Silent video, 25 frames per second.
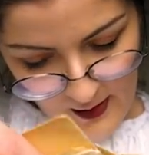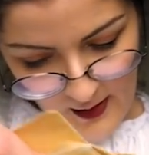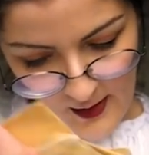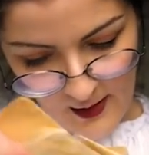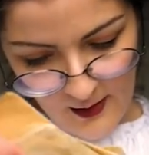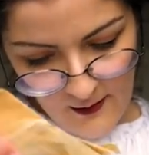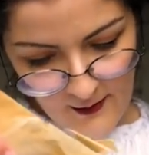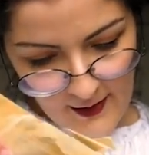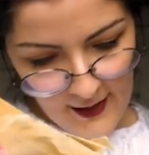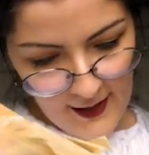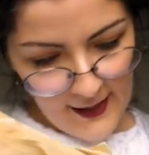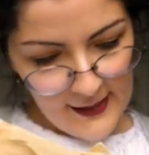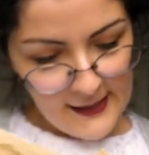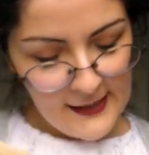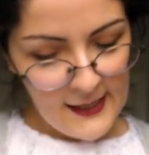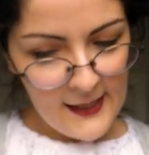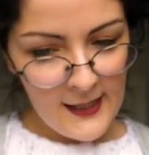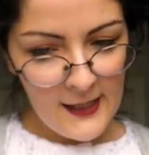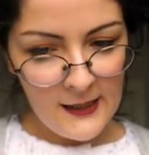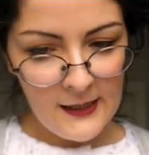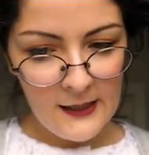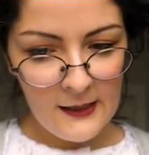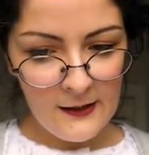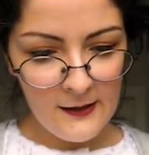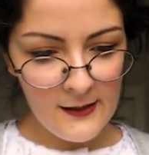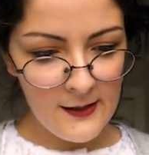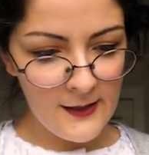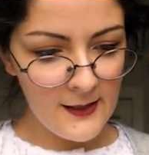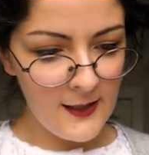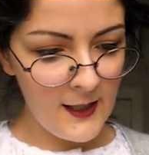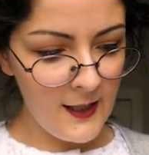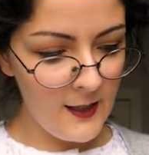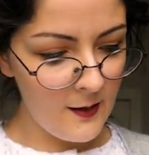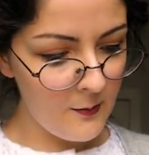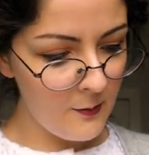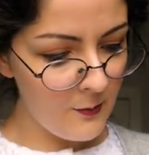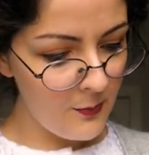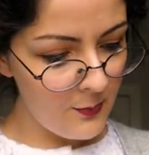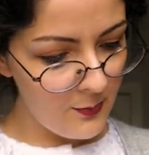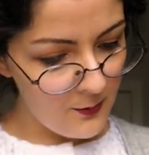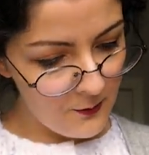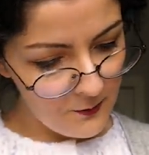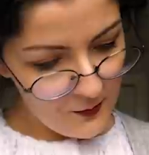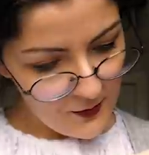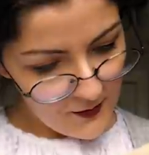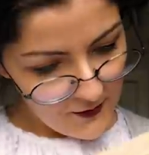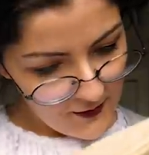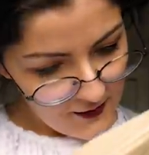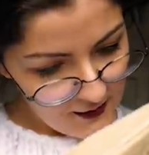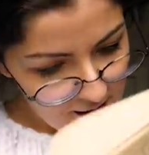Oh, it has like a little stamp
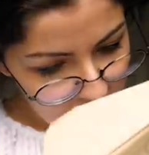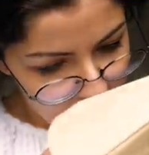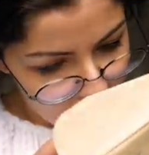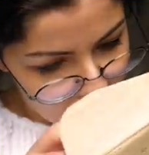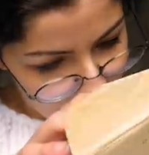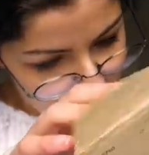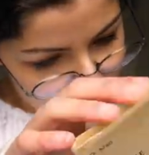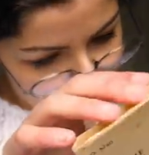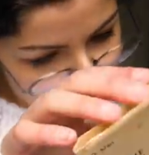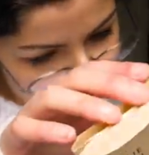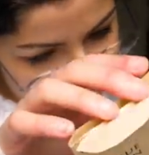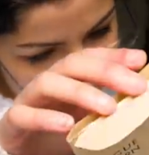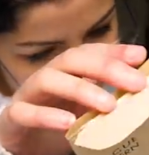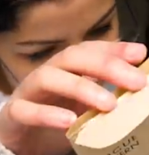with the date.